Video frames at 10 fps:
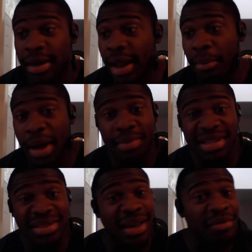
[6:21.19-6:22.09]
That might
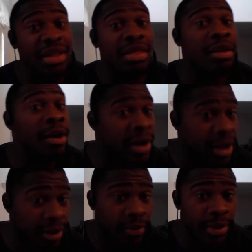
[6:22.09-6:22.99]
be
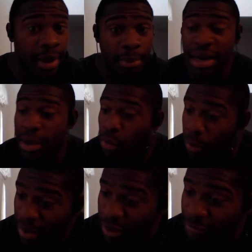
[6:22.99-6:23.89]
70-30, but it will
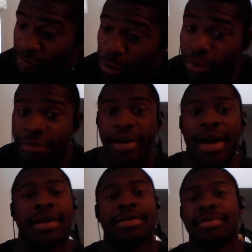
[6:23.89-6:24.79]
be a full
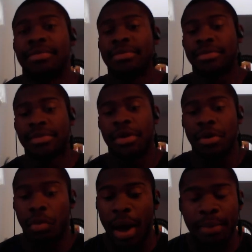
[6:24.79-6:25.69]
fight.
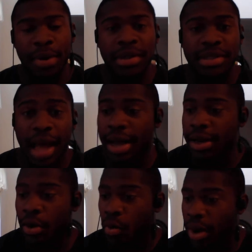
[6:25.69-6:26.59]
Whitebeard's not
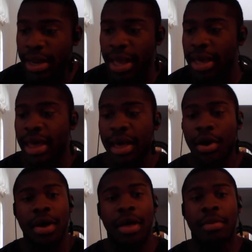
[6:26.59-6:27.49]
going to one-hit
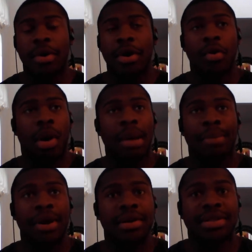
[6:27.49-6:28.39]
KO him.
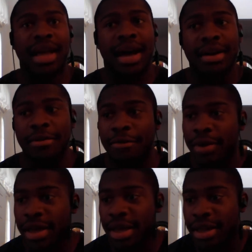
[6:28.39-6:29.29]
Whitebeard's not going to
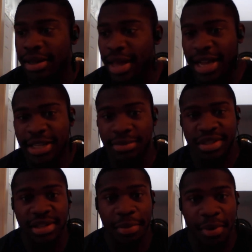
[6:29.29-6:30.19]
freaking catch him
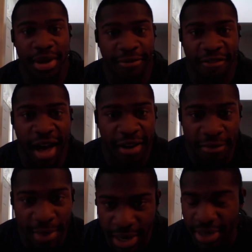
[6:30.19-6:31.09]
slipping in
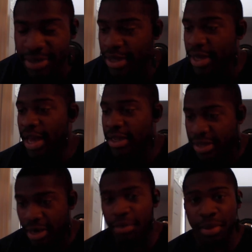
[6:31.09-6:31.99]
5 minutes. It's
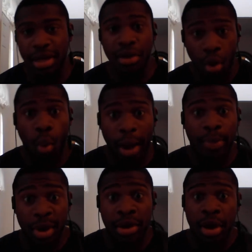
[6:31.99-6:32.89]
going to be,
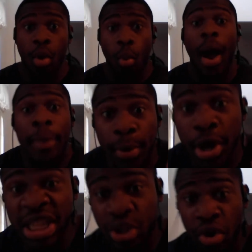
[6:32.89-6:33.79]

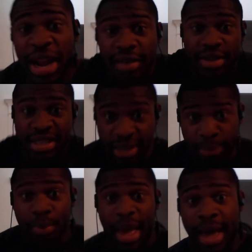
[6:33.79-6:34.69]
Whitebeard is going to have to
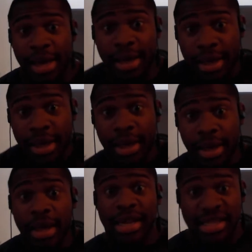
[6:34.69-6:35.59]
sit back
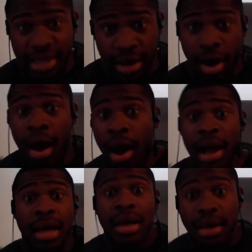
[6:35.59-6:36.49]
and say, all
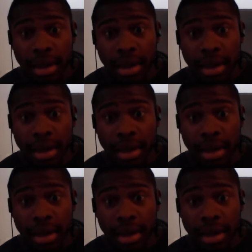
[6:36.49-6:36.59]
right,